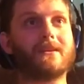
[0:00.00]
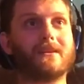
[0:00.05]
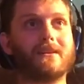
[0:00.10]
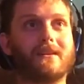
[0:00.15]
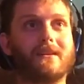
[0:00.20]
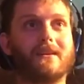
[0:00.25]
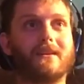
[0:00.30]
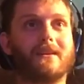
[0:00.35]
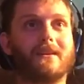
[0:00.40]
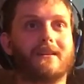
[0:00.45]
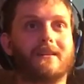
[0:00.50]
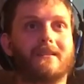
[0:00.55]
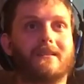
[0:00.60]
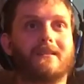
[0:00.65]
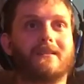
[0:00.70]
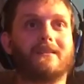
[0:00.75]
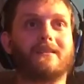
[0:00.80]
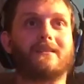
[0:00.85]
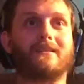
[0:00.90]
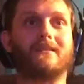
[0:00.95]

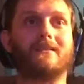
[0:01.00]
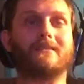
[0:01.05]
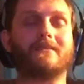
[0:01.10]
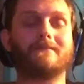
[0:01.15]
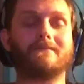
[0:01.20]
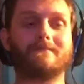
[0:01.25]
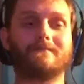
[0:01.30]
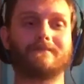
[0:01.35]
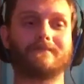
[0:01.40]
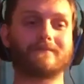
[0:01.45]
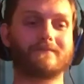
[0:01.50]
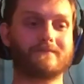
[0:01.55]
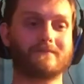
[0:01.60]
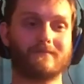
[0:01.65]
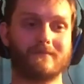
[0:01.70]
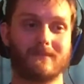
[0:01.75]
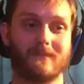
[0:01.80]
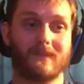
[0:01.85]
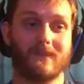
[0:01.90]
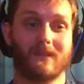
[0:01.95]
And
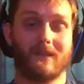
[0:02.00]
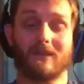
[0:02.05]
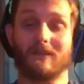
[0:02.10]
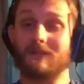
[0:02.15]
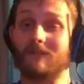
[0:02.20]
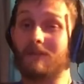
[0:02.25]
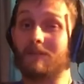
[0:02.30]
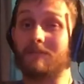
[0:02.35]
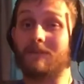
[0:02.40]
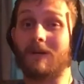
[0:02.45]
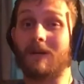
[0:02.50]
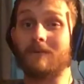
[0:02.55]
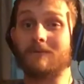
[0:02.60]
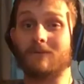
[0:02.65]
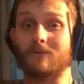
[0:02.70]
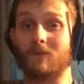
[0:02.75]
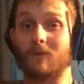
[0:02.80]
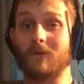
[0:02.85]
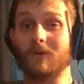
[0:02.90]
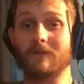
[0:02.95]
sometimes
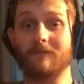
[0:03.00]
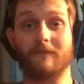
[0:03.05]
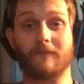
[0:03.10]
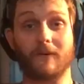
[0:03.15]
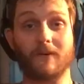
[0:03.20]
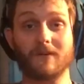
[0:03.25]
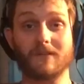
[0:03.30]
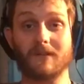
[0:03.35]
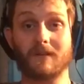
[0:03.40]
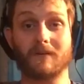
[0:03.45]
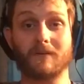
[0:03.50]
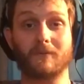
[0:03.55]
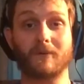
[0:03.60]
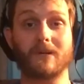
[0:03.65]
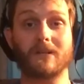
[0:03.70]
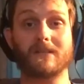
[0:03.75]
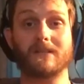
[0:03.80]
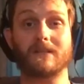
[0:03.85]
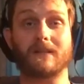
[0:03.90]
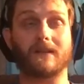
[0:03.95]
work falls on the
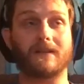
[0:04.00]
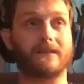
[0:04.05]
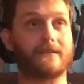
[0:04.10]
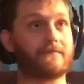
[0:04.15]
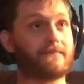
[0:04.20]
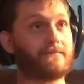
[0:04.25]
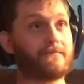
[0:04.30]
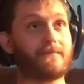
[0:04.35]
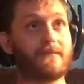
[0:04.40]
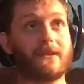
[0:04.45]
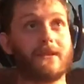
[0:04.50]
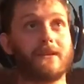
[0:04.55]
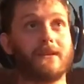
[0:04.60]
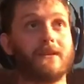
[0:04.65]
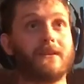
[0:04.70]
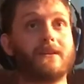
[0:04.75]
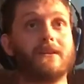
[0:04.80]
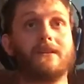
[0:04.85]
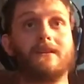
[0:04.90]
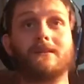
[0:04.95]
wayside.
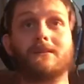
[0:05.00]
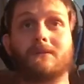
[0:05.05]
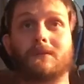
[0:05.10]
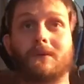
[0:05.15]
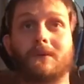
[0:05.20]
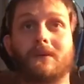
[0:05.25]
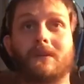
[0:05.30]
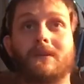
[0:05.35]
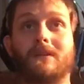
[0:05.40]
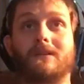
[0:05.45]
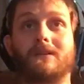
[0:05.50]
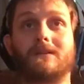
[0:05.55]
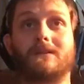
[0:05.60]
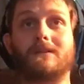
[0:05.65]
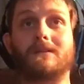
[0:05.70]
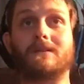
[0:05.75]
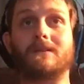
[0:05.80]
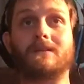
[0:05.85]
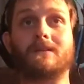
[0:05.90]
It is what it is.